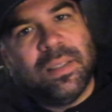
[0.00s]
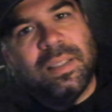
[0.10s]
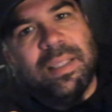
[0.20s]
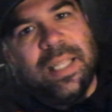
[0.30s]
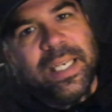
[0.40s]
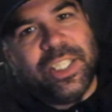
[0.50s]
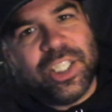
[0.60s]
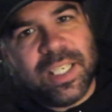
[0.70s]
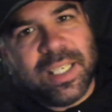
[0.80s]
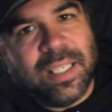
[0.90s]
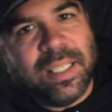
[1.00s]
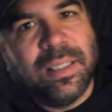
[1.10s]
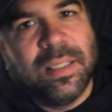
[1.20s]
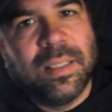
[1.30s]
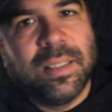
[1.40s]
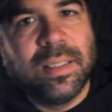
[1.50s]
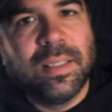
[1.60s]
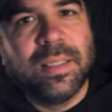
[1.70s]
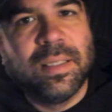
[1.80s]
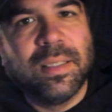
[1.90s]
They chill.
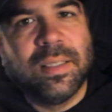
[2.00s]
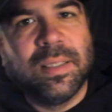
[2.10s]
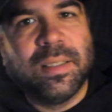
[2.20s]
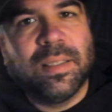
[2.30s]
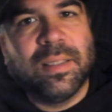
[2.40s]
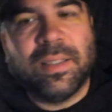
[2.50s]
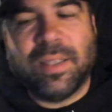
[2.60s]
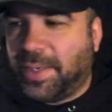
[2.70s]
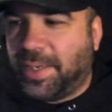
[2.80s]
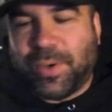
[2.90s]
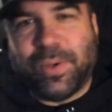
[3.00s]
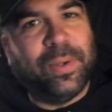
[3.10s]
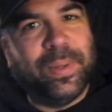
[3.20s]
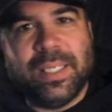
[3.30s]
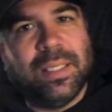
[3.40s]
They're in no hurry.